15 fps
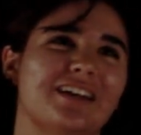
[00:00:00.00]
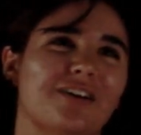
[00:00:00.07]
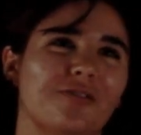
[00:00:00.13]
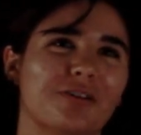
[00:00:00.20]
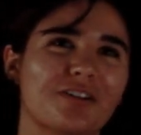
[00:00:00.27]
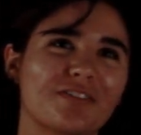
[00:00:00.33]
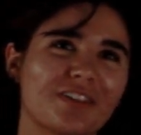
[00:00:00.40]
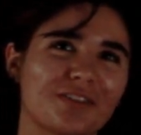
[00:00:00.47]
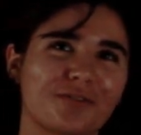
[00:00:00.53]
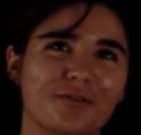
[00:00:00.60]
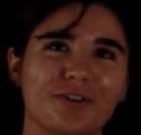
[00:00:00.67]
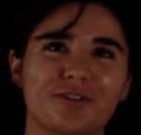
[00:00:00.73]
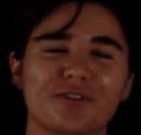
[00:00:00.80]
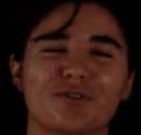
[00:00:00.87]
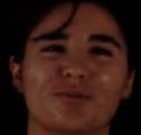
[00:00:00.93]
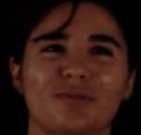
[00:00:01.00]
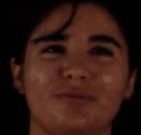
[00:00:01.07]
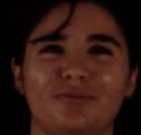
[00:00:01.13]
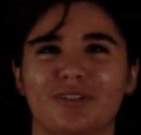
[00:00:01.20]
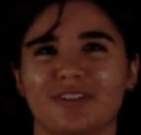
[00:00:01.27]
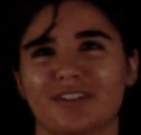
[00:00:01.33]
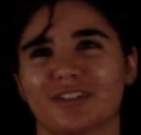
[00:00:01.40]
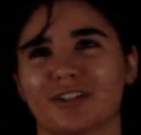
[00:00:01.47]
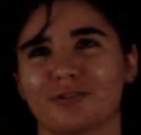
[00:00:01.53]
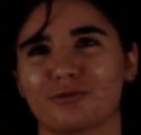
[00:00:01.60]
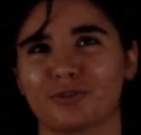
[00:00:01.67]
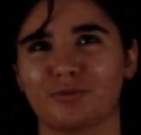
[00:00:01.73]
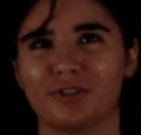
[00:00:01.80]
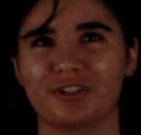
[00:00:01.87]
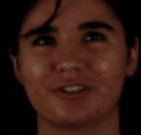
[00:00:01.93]
What if that 312 wasn't there?
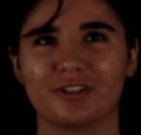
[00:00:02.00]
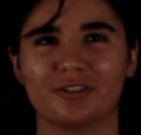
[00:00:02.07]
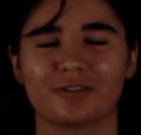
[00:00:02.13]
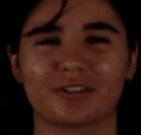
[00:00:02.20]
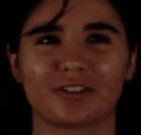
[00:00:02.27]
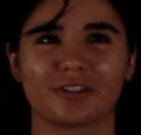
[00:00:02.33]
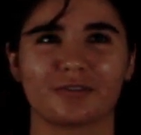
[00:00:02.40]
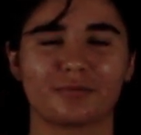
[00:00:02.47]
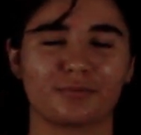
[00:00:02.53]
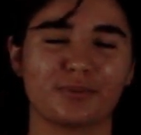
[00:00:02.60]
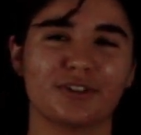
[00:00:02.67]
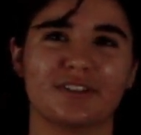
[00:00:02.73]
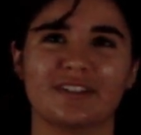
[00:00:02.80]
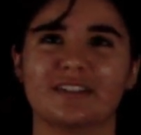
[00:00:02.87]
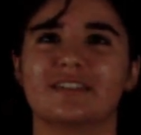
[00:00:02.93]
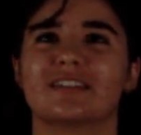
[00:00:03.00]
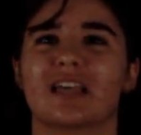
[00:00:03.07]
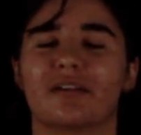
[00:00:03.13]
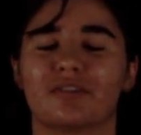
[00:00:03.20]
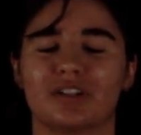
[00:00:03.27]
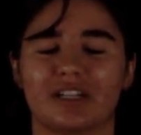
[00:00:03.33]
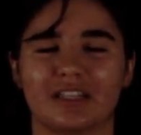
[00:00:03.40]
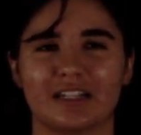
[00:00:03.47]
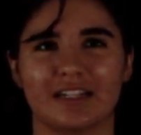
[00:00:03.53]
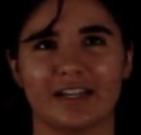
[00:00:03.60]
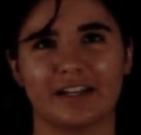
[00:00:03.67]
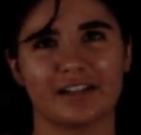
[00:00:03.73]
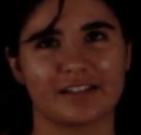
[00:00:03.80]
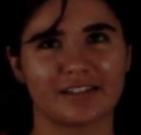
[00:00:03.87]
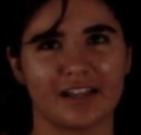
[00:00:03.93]
Would we still put 7 in the
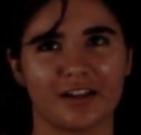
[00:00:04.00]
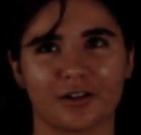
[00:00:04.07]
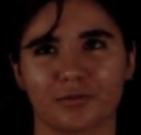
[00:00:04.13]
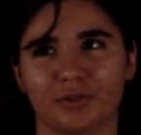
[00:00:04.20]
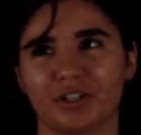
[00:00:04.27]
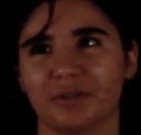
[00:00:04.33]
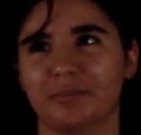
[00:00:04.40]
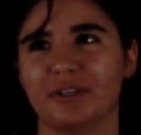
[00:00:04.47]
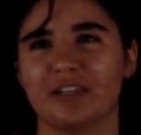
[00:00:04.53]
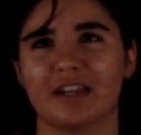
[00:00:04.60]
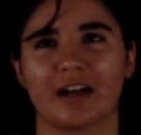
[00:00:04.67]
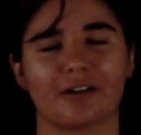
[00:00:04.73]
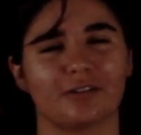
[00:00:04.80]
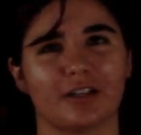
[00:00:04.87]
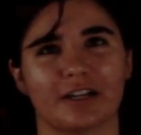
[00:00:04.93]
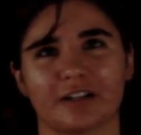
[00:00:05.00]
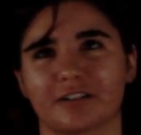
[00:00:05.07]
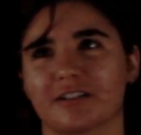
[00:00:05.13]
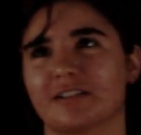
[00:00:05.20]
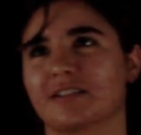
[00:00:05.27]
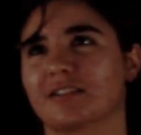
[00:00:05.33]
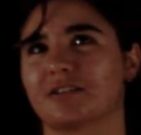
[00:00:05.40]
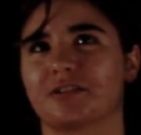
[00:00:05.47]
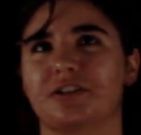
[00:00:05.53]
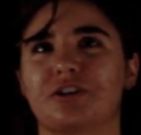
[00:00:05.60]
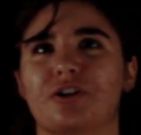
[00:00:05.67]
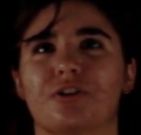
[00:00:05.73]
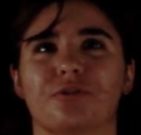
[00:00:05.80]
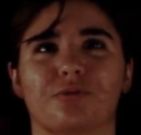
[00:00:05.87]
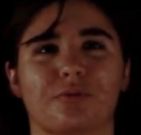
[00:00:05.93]
data set, or would it be an outlier considering
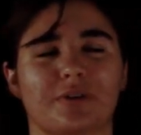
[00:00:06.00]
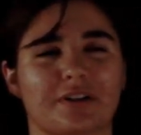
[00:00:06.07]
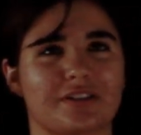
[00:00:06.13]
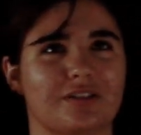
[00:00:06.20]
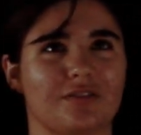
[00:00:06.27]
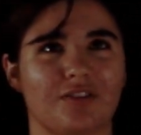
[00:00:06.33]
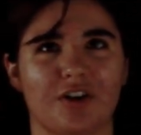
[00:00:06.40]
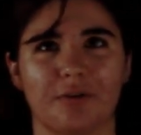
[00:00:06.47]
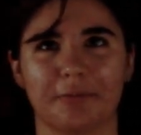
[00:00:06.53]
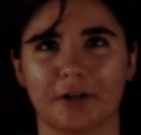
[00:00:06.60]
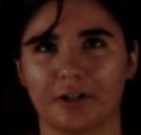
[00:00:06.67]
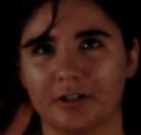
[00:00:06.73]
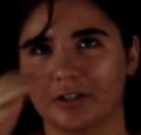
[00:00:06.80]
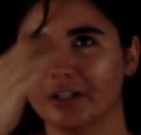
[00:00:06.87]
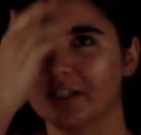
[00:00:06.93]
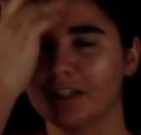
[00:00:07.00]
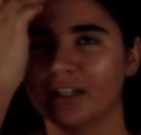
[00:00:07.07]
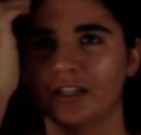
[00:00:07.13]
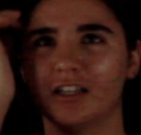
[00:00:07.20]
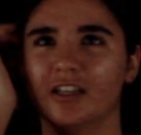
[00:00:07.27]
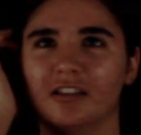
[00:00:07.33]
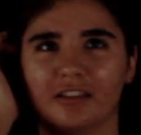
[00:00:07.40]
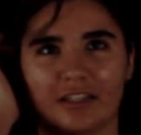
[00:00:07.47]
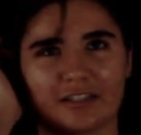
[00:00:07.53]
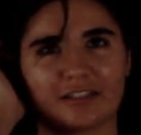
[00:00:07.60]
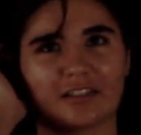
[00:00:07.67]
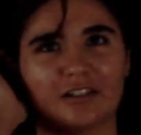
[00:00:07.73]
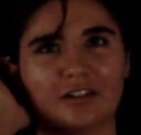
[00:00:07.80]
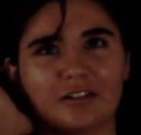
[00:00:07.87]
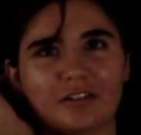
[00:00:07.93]
all the rest of them are less
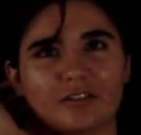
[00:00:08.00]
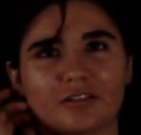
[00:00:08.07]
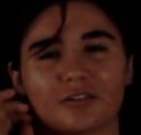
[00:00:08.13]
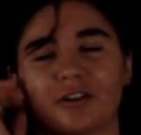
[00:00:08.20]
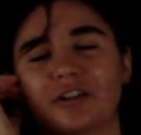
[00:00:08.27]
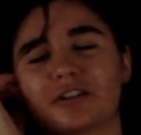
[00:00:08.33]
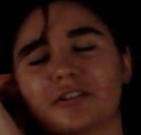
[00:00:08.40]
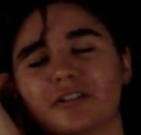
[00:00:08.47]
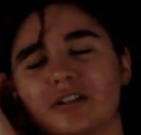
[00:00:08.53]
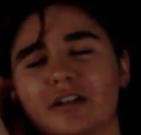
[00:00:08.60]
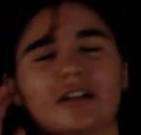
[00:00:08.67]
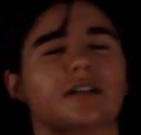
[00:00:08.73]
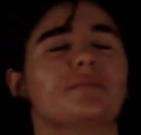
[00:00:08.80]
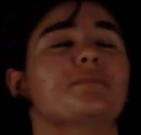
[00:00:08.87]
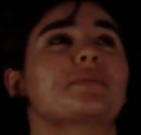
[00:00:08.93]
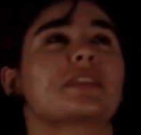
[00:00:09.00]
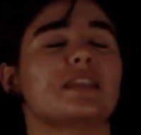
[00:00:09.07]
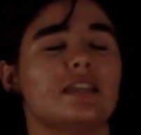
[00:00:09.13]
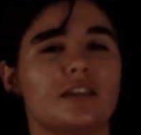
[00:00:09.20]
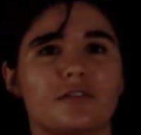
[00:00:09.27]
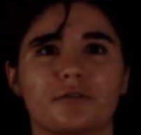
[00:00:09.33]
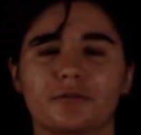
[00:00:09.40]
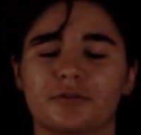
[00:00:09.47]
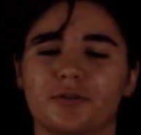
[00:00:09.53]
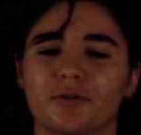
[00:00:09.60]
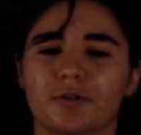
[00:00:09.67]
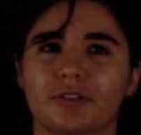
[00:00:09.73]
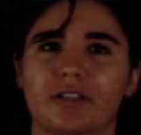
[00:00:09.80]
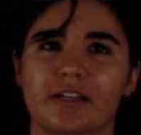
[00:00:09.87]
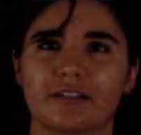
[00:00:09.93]
than or greater equal to
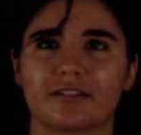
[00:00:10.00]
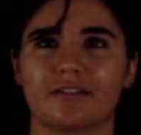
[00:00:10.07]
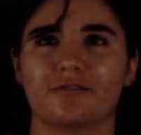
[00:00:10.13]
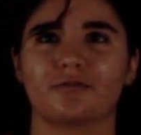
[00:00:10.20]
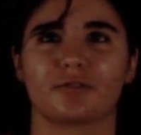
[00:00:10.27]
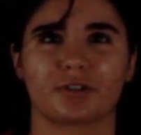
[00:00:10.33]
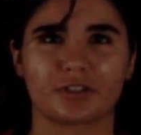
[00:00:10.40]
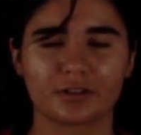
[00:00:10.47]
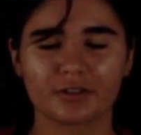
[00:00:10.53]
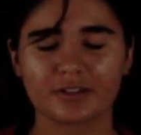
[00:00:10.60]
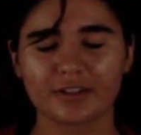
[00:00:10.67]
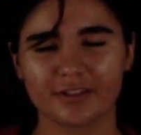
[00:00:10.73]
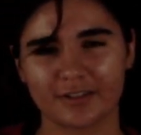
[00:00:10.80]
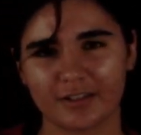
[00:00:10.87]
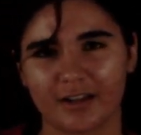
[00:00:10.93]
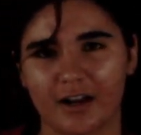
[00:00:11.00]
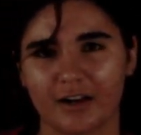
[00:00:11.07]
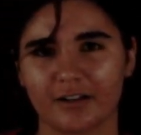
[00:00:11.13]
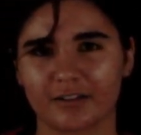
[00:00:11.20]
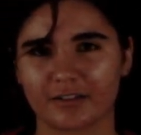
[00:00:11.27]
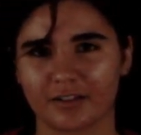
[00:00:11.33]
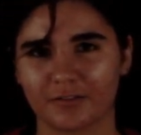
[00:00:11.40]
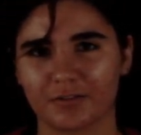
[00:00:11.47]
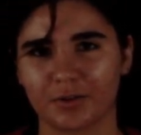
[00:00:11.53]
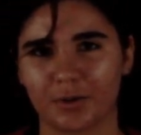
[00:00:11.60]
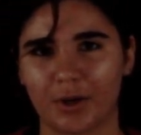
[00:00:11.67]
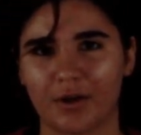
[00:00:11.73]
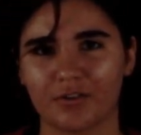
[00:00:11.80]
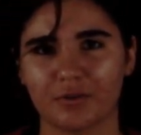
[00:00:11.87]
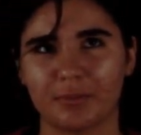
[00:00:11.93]
or less than 4? So this is the kind of stuff that I
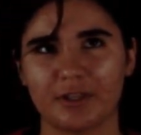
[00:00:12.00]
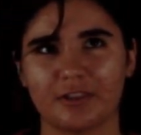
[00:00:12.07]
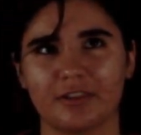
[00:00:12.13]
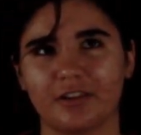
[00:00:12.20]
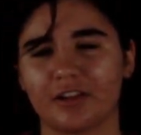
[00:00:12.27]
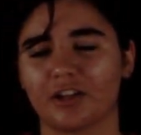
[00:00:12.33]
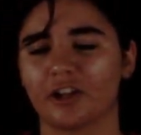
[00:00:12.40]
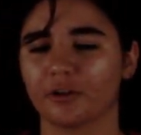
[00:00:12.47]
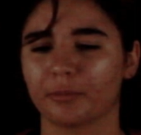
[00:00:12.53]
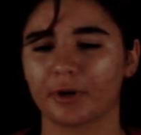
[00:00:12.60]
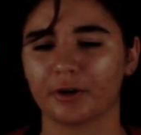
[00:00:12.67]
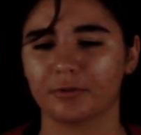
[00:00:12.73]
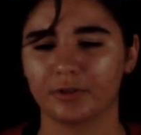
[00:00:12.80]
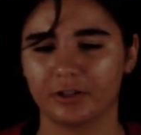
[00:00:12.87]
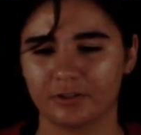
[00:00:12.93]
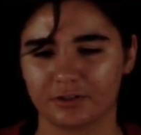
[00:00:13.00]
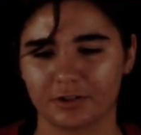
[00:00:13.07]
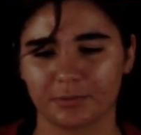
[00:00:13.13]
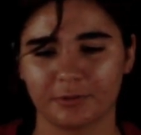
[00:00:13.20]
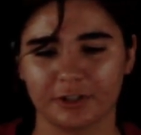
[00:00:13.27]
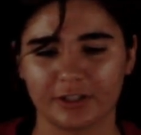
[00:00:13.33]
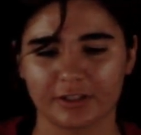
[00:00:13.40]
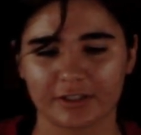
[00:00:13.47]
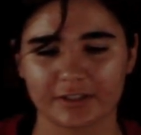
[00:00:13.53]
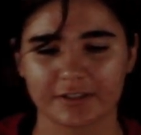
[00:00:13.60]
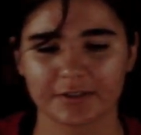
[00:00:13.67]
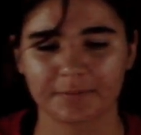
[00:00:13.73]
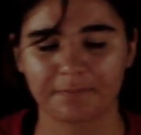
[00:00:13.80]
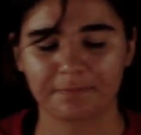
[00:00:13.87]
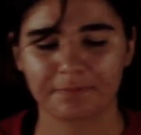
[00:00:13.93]
have to be thinking about when interpreting this.